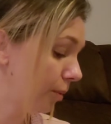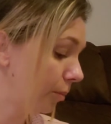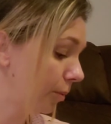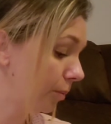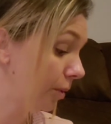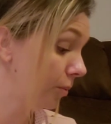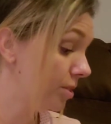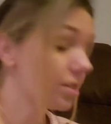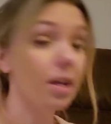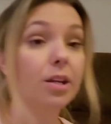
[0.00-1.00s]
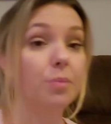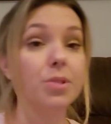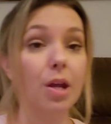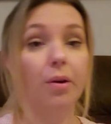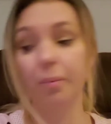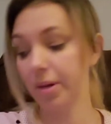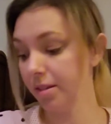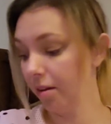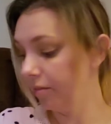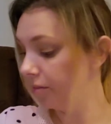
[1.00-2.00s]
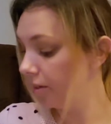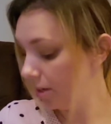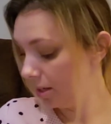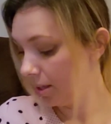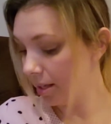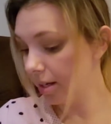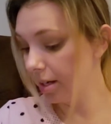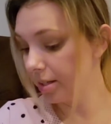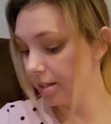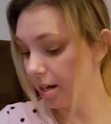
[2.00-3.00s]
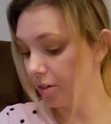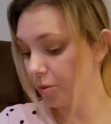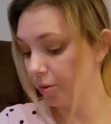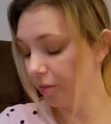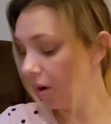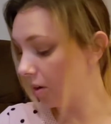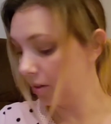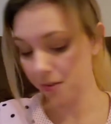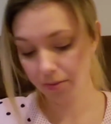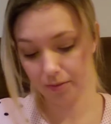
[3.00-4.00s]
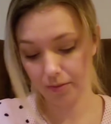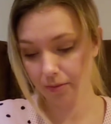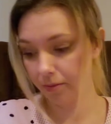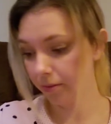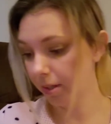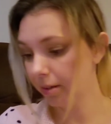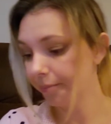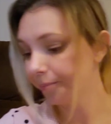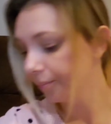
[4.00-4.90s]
probably would end up scaring myself thinking it's an actual frog, right?